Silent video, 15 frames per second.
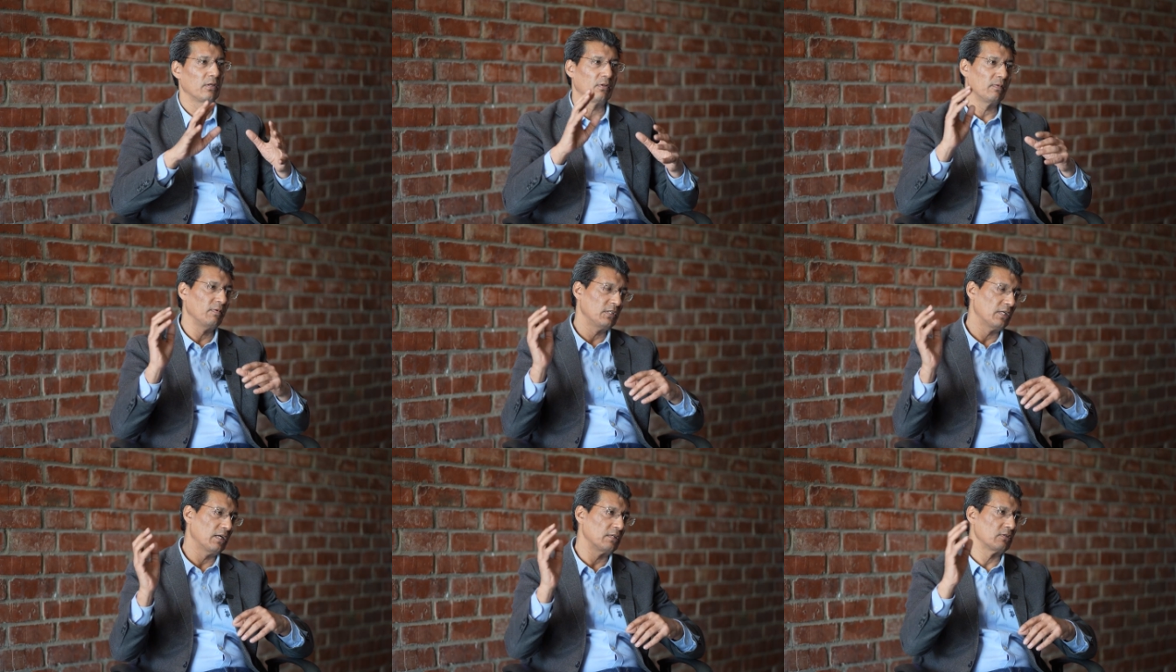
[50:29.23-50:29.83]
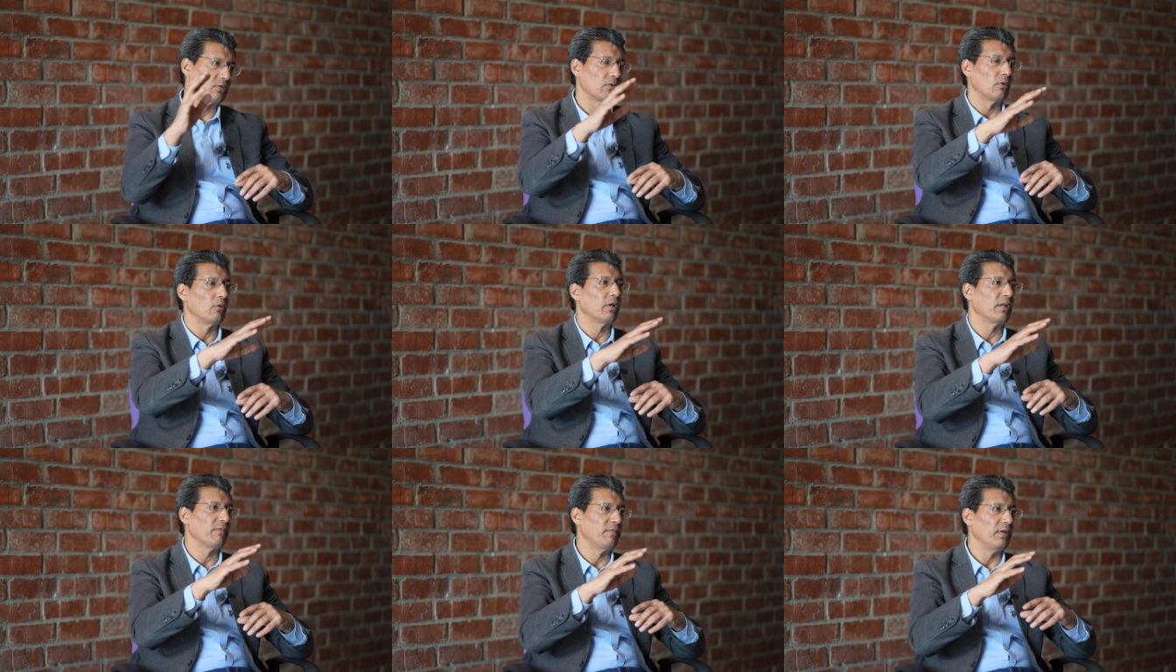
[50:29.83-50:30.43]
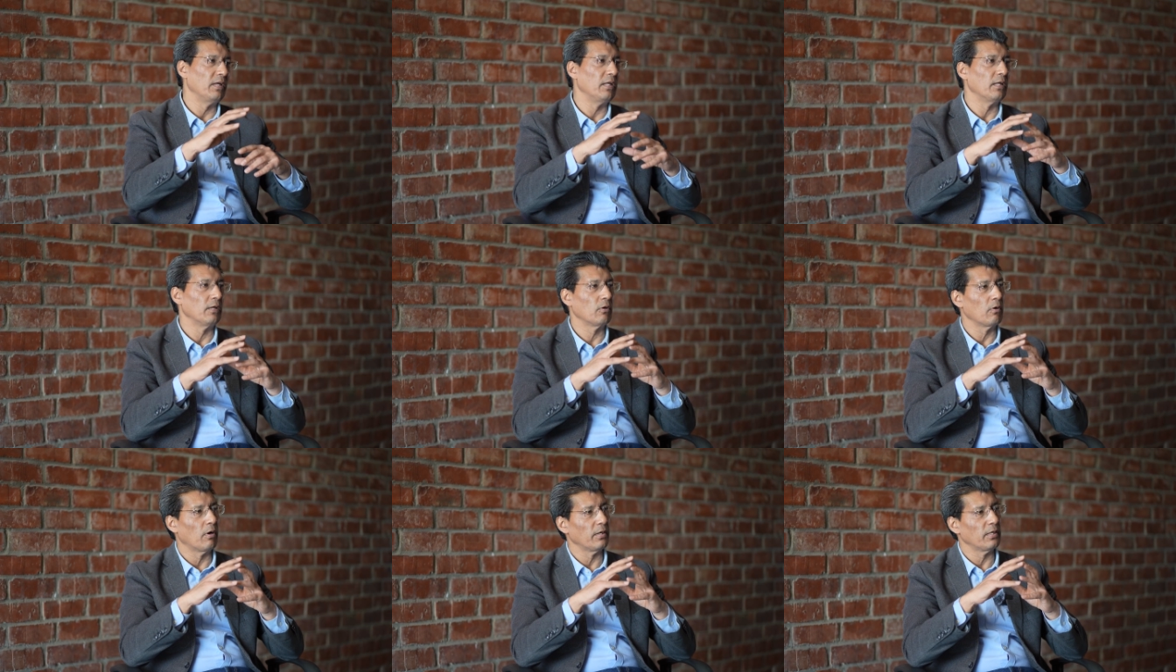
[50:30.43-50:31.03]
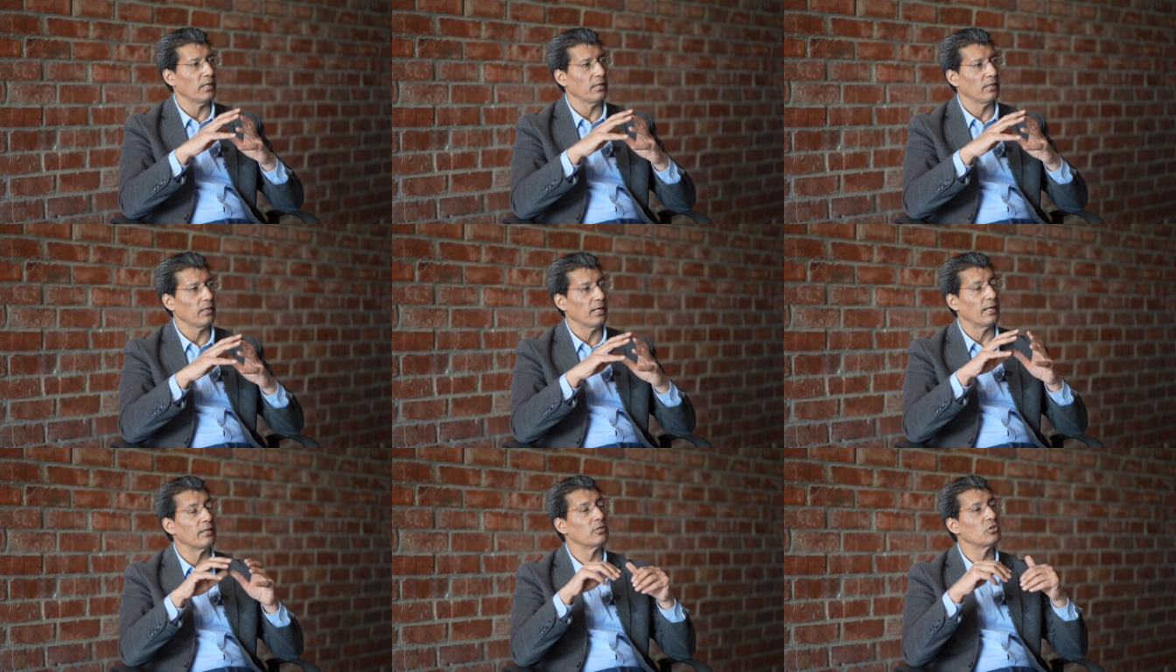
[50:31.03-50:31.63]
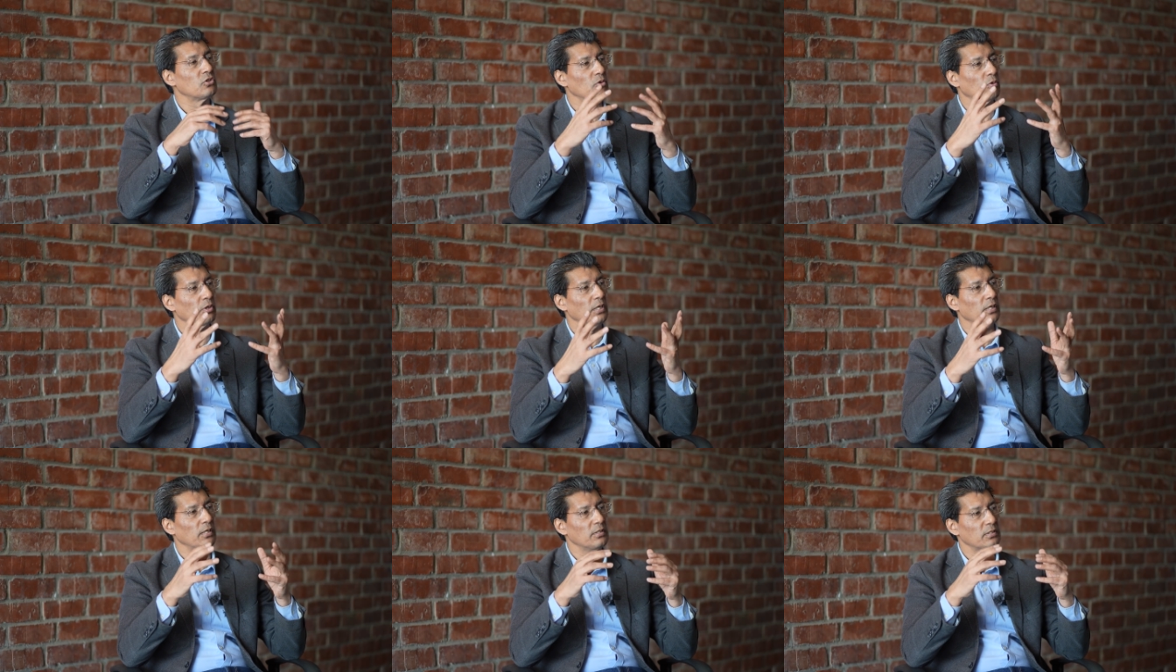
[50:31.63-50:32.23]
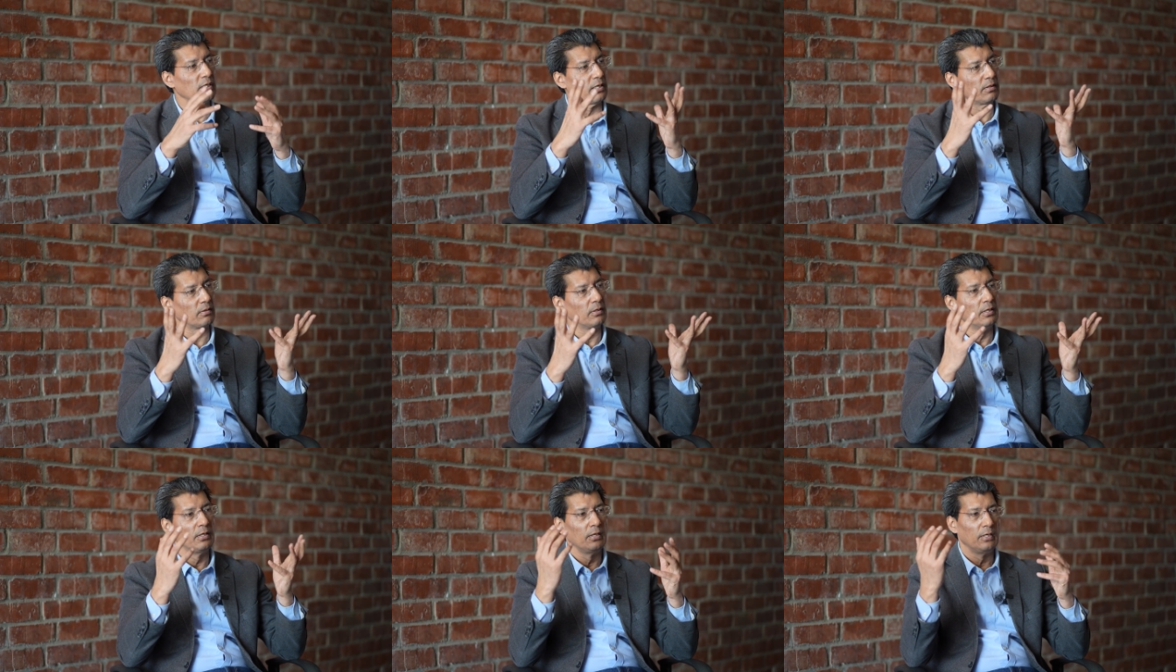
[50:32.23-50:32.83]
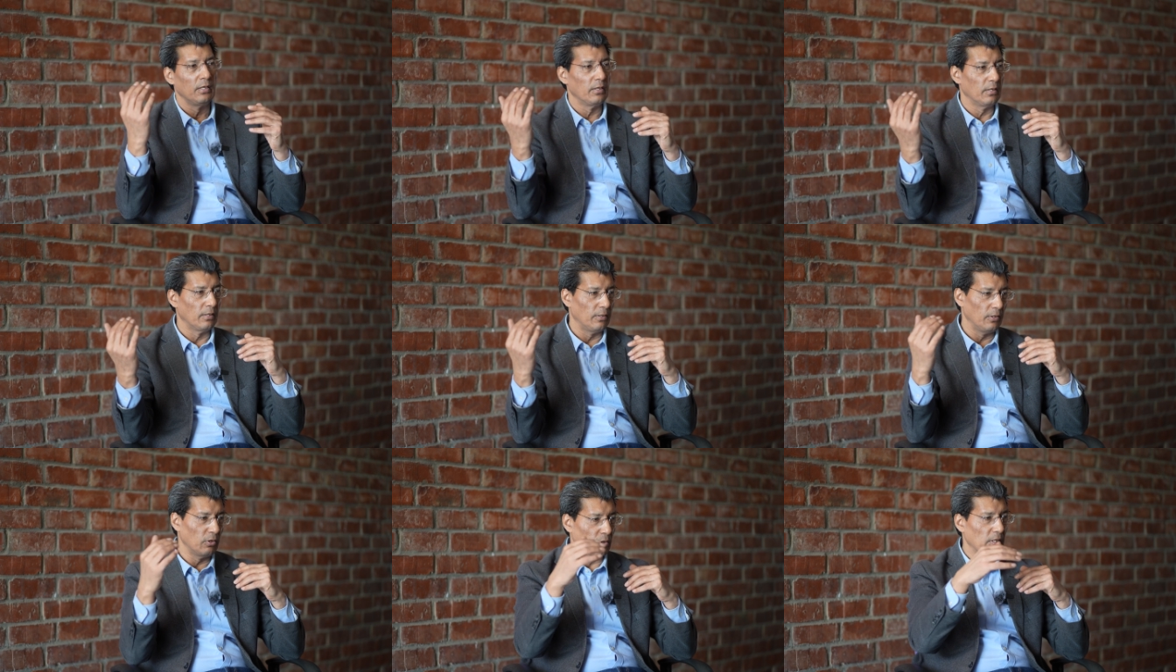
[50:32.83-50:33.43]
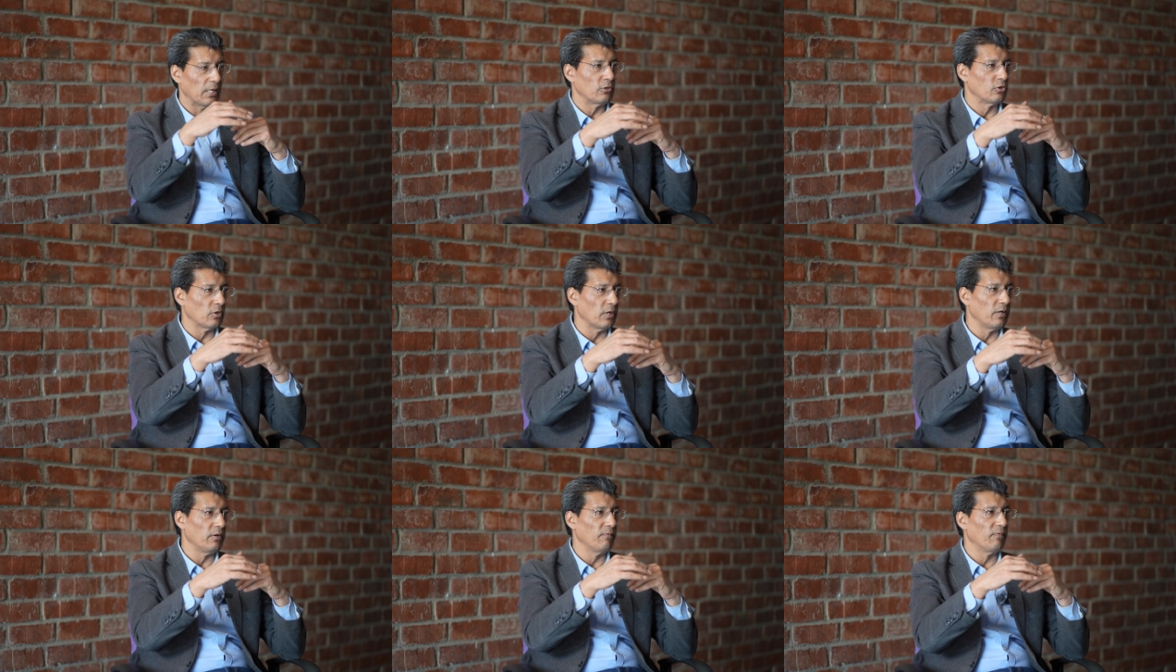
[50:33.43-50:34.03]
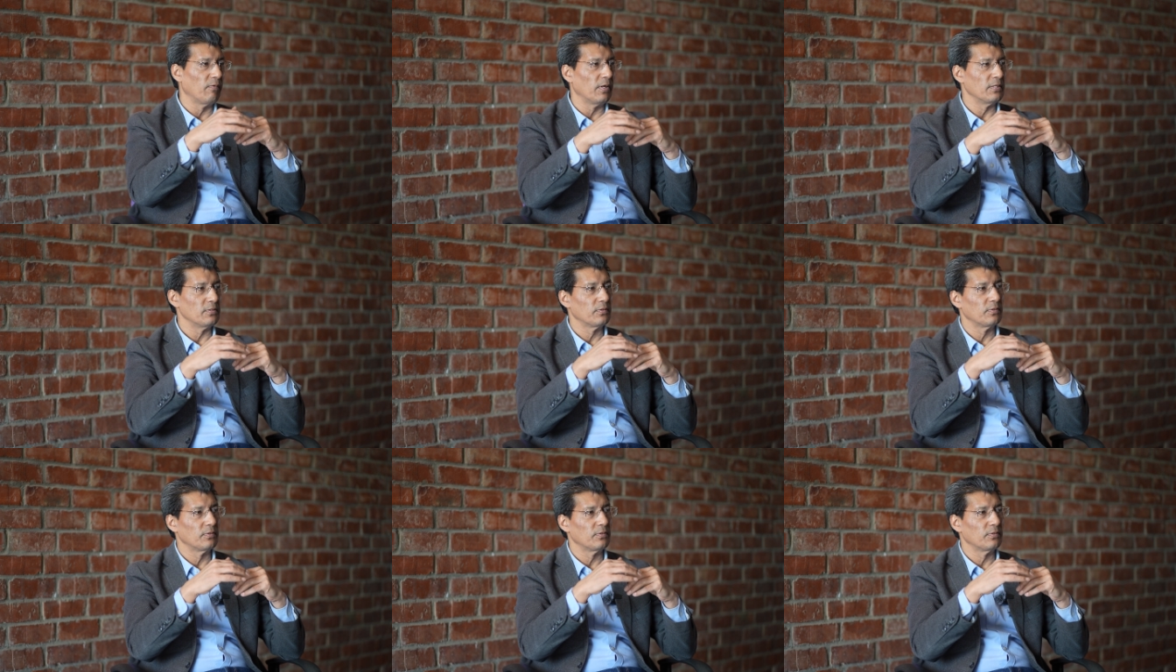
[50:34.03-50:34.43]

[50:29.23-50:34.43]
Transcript: so which has a lot of Indian content and stories and cultural influence.